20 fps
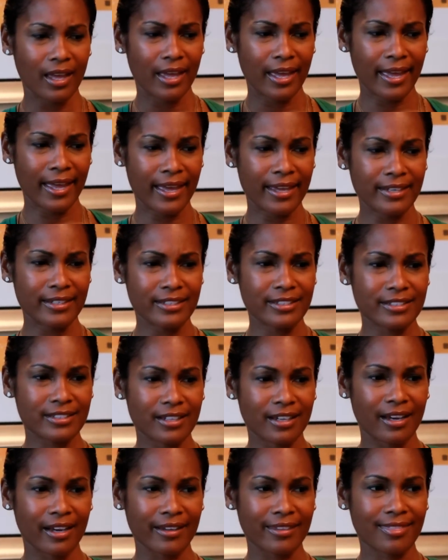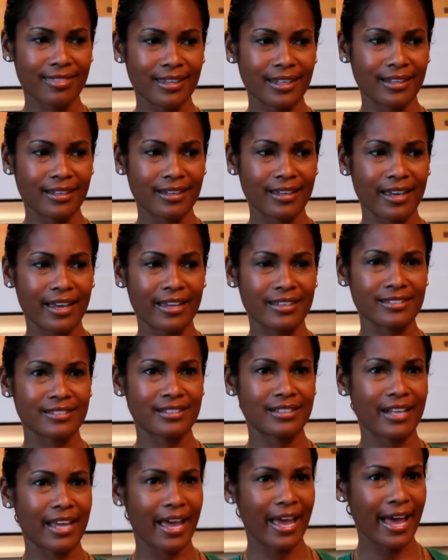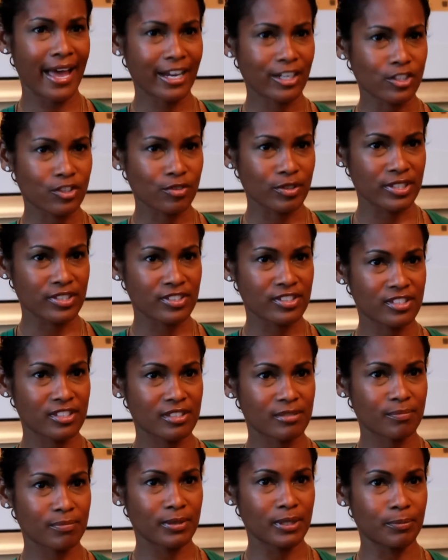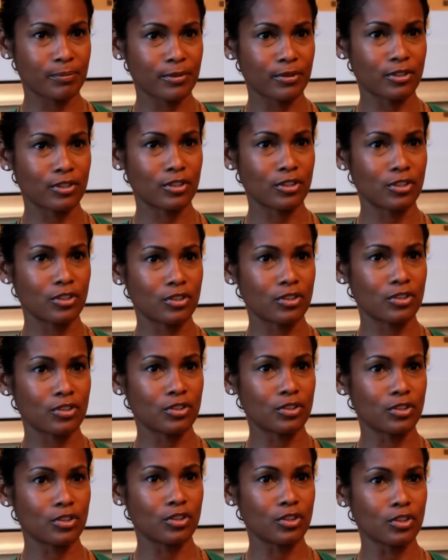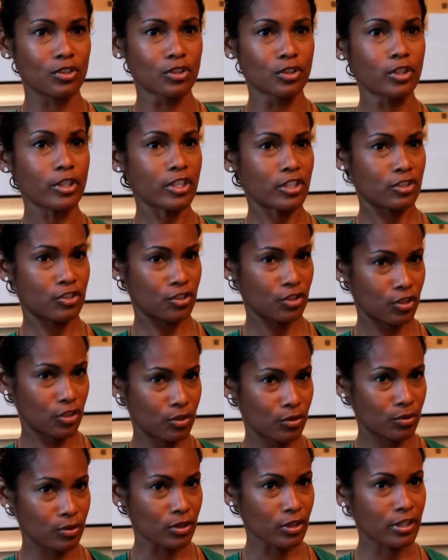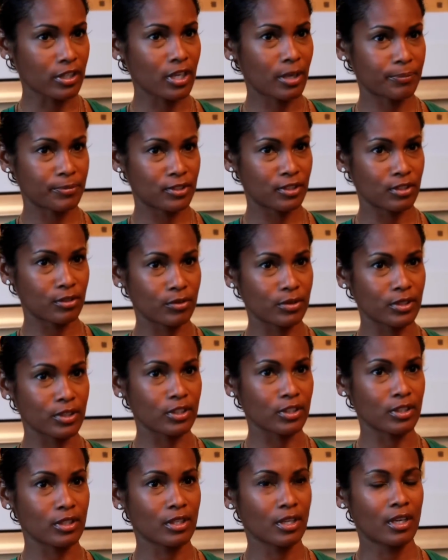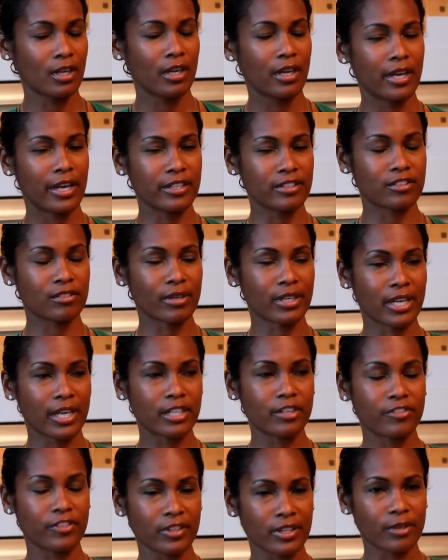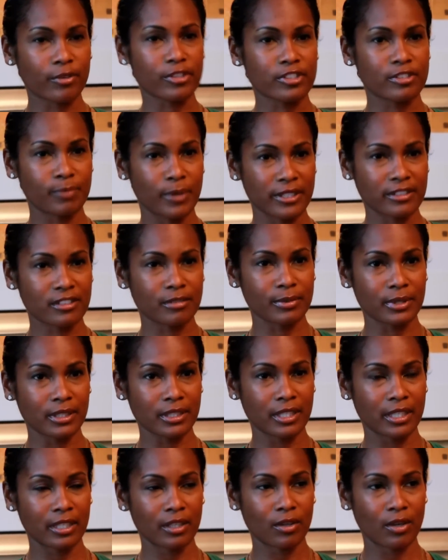And I think as an actress, people look to you and look up to you, and so I kind of feel that responsibility.